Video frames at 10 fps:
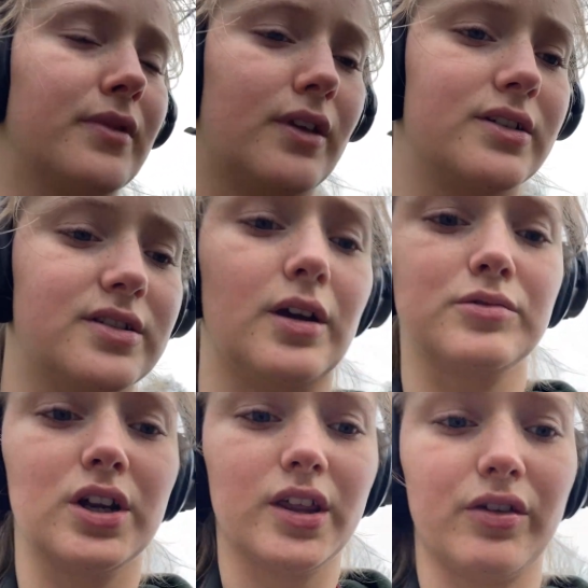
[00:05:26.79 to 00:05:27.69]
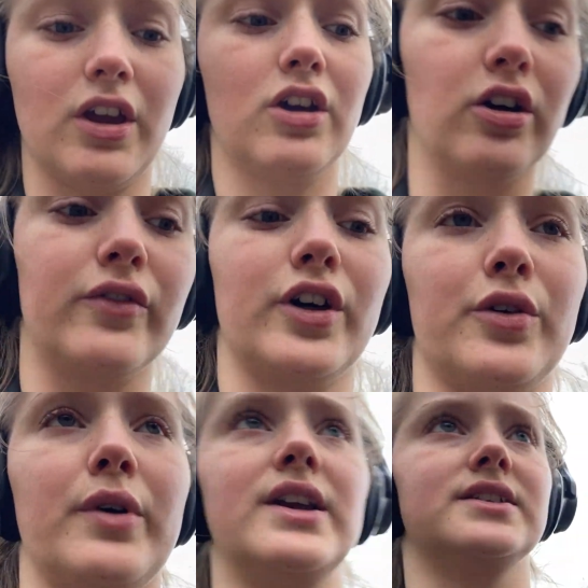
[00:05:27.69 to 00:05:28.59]
So I'm trying to think of other
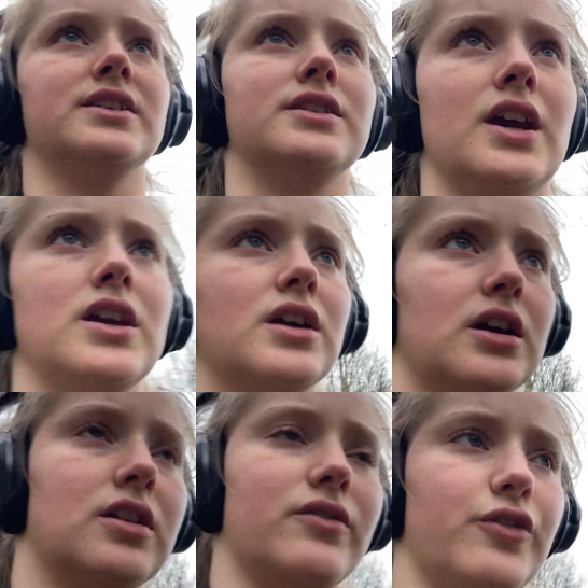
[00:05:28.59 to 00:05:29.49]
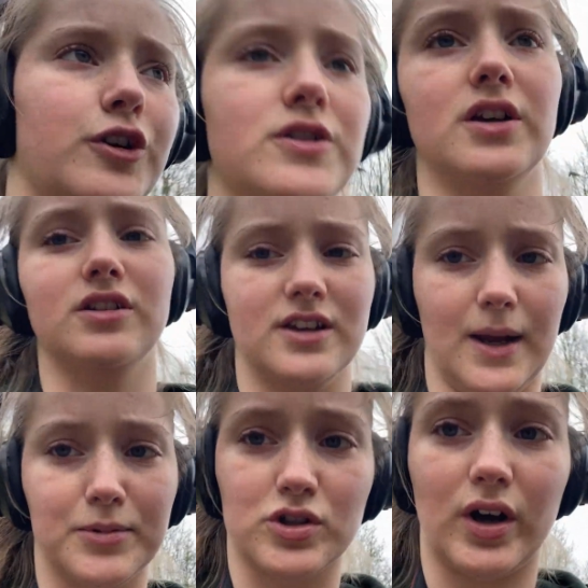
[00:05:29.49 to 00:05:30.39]
ways to take photos
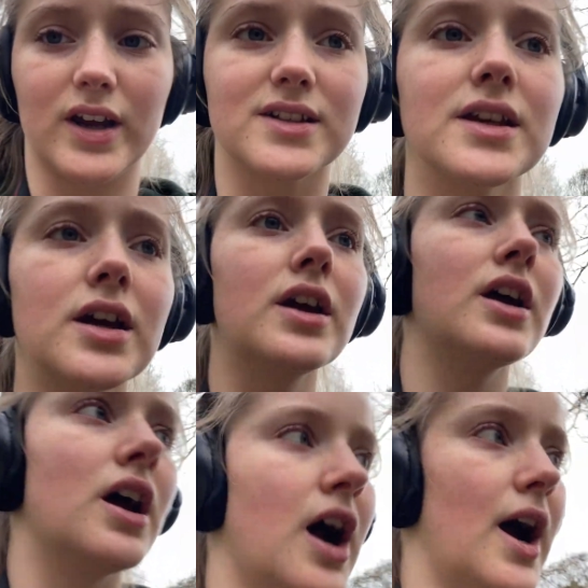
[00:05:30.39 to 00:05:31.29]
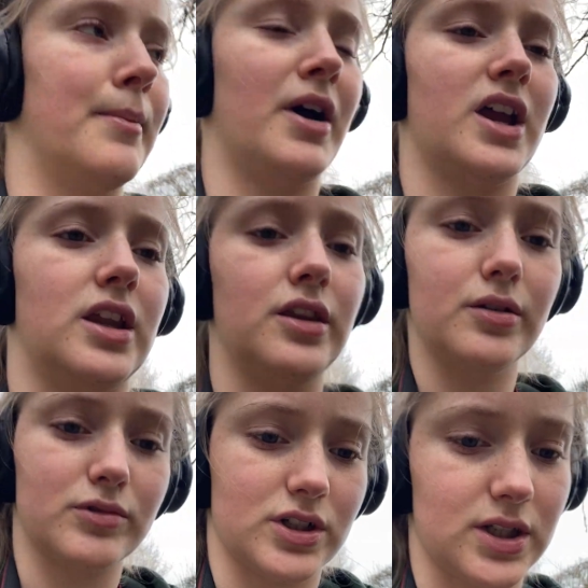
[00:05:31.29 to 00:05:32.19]
abstract. I might end up
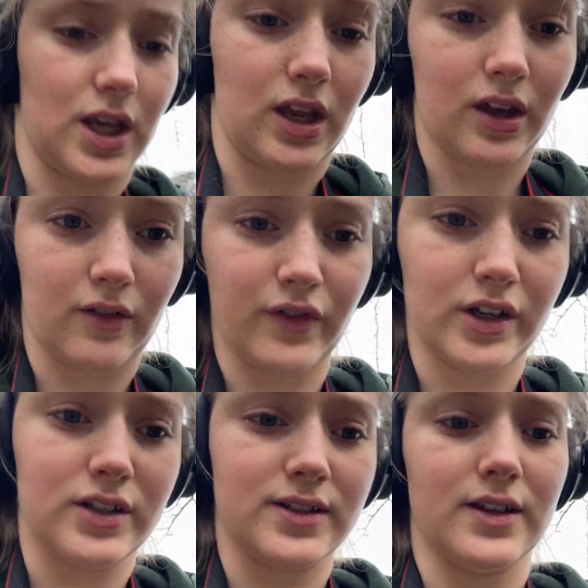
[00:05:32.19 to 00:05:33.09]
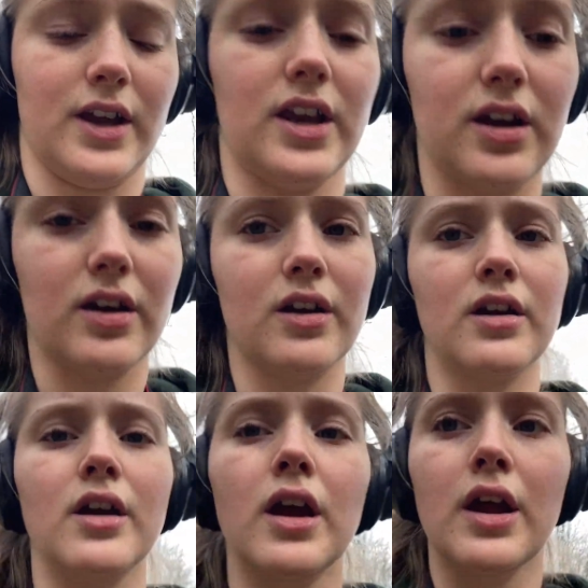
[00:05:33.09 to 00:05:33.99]
just taking photos of like
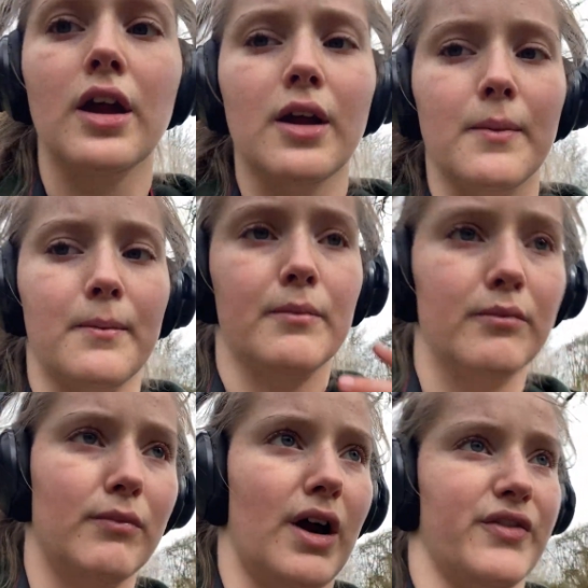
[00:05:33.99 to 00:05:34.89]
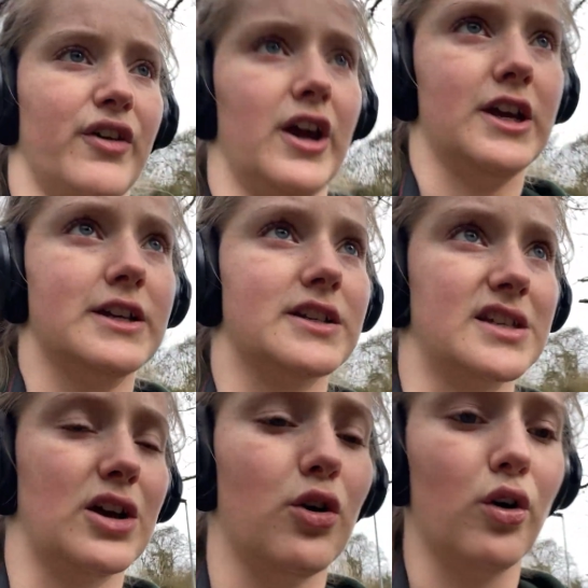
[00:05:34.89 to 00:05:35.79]
my face,
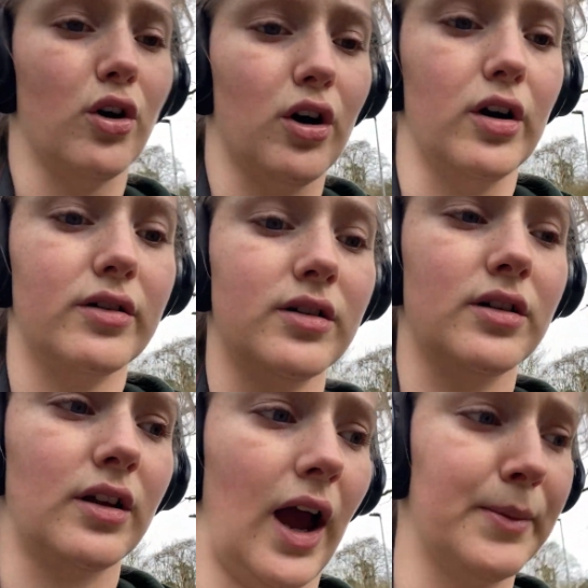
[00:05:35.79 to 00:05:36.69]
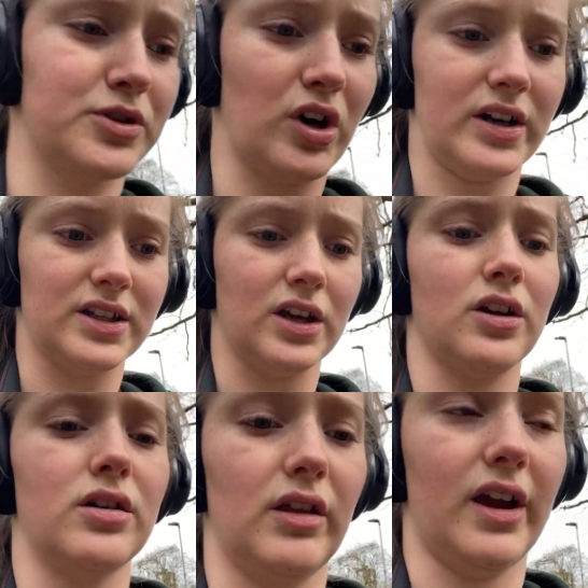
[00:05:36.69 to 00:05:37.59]
or abstracting
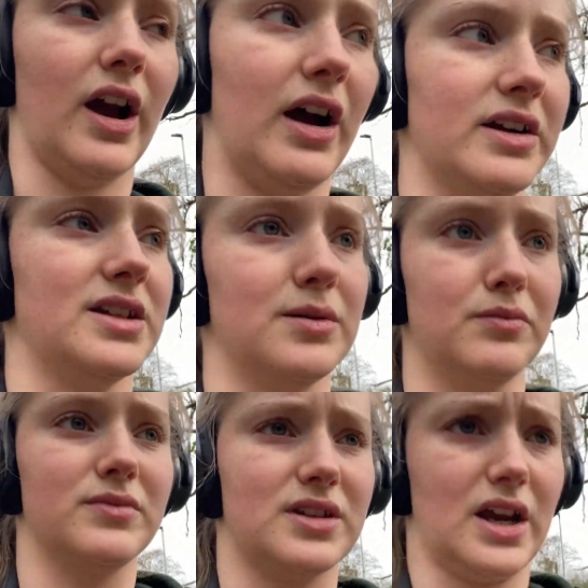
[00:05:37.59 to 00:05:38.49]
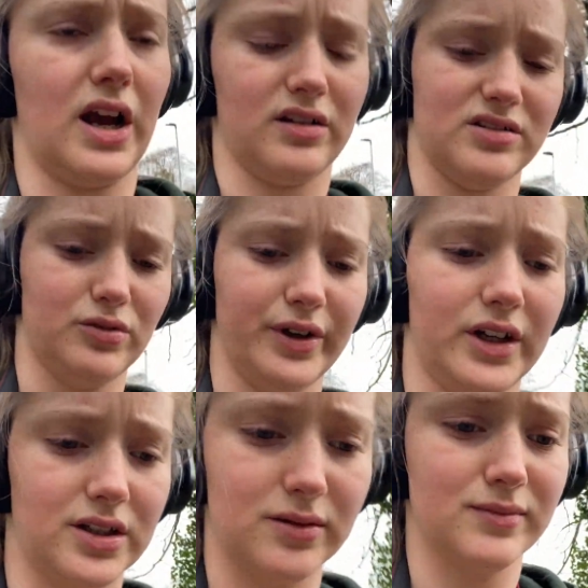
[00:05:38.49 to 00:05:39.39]
like items, like household
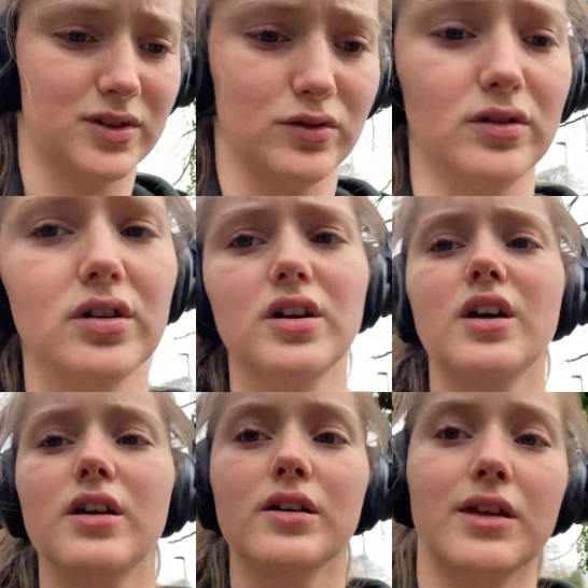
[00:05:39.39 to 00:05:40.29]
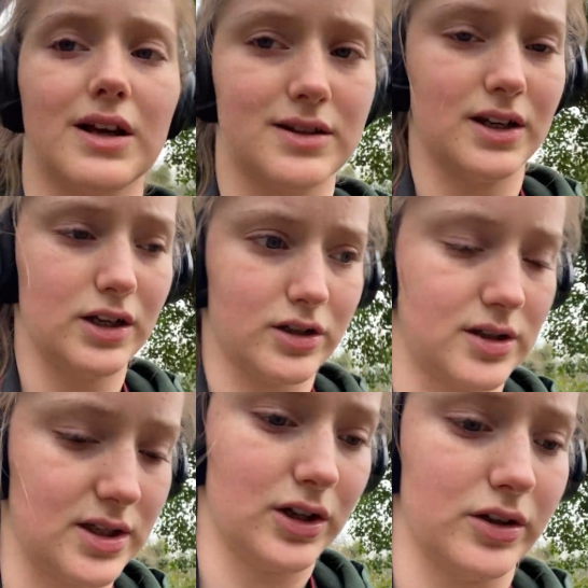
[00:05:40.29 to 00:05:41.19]
items or things that you just
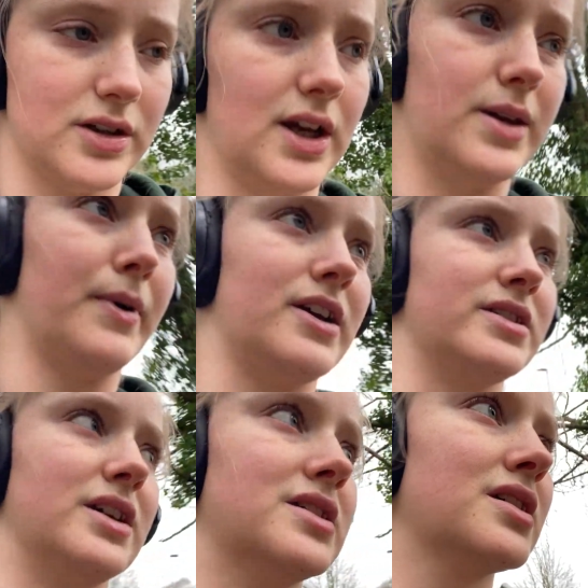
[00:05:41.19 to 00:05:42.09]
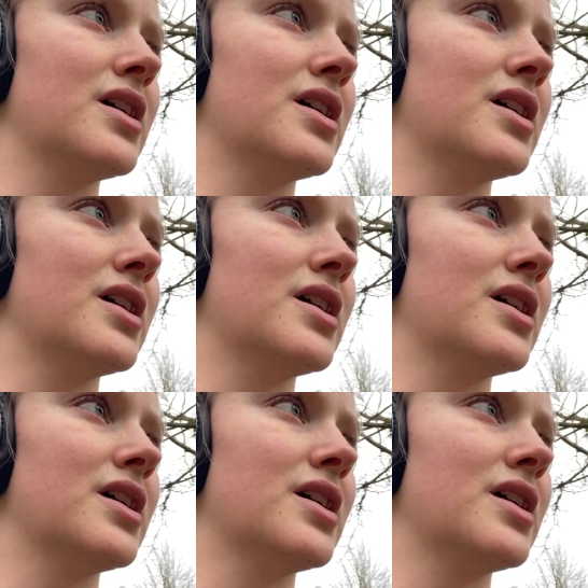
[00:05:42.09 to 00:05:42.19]
see on a daily basis.